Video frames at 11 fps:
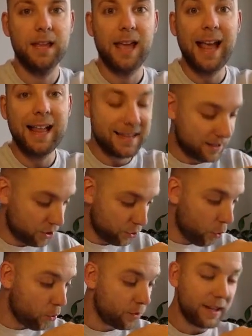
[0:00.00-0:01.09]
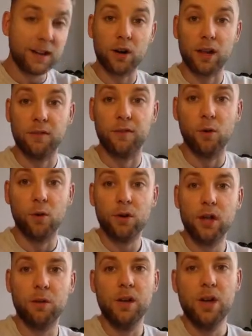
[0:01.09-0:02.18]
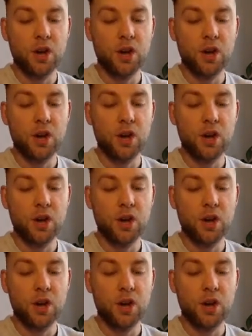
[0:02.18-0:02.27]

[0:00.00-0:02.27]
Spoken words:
it's already got it for you.